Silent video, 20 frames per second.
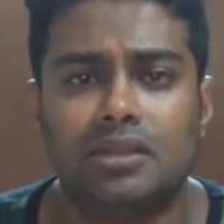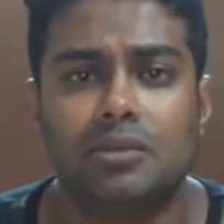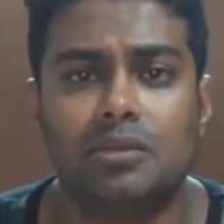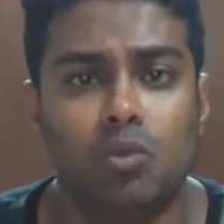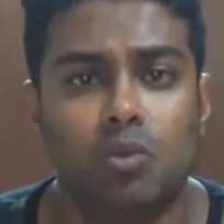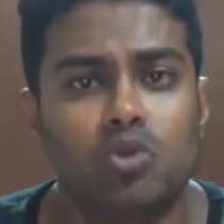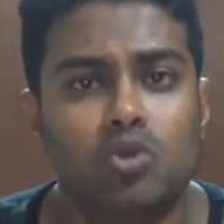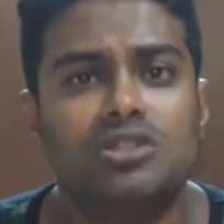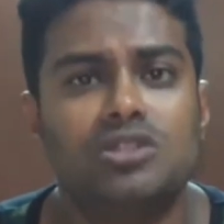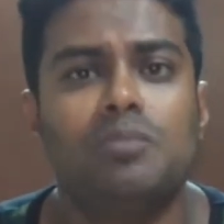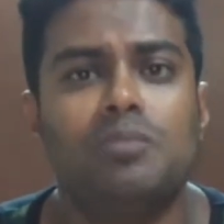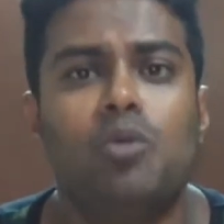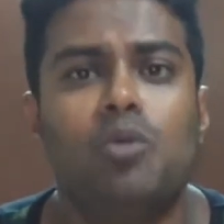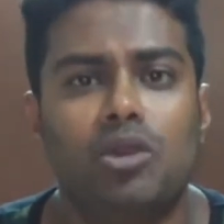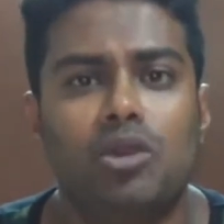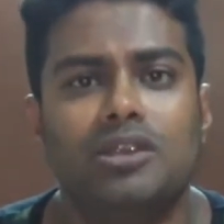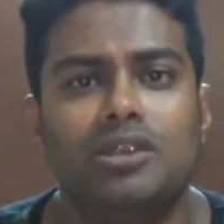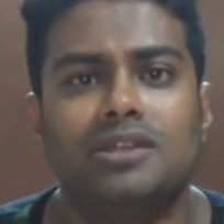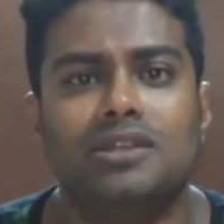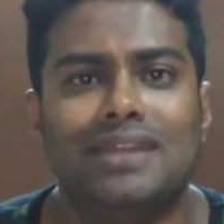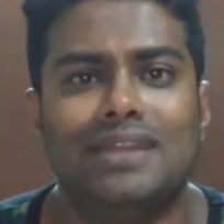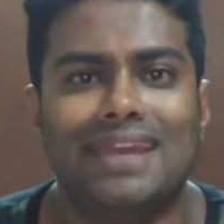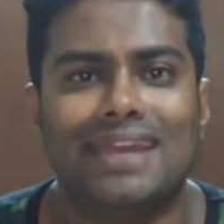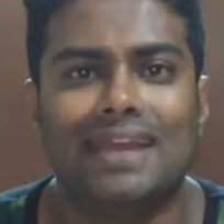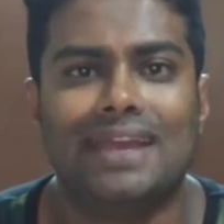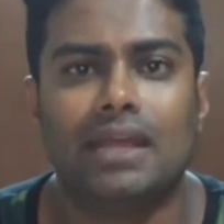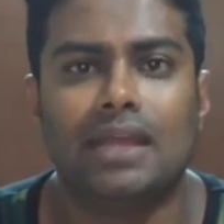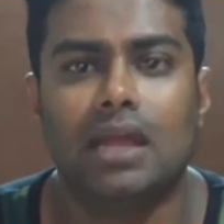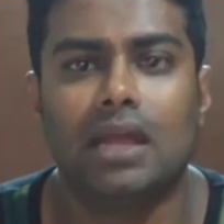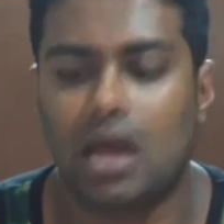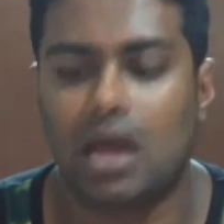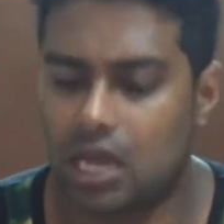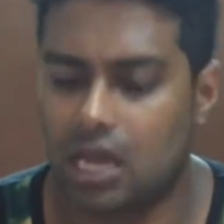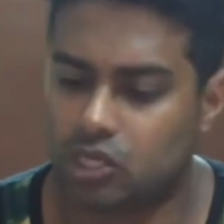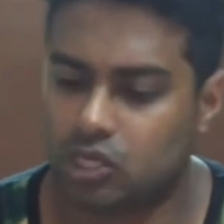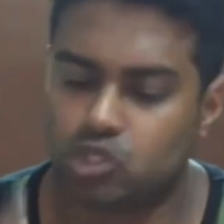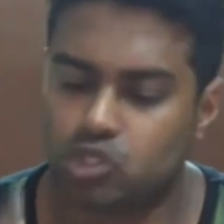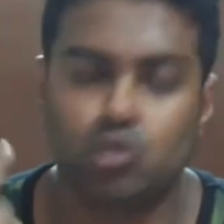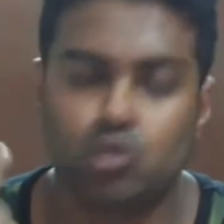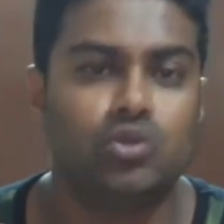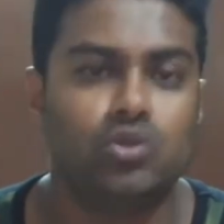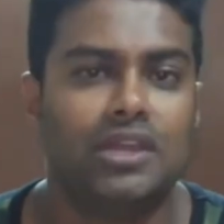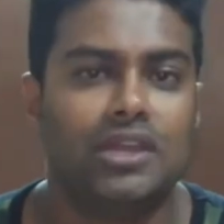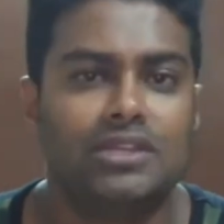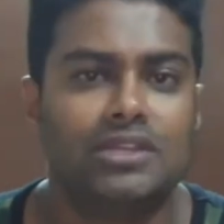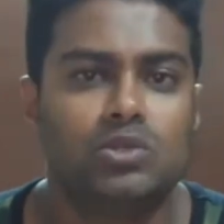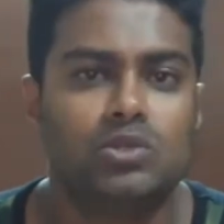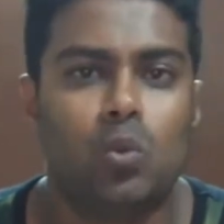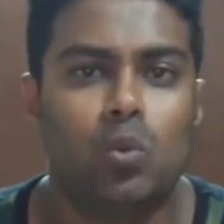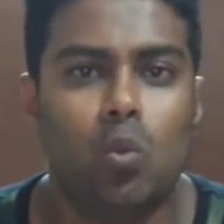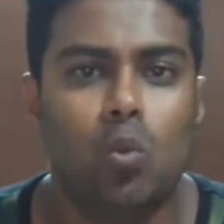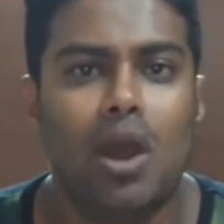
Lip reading: the most important thing are two things.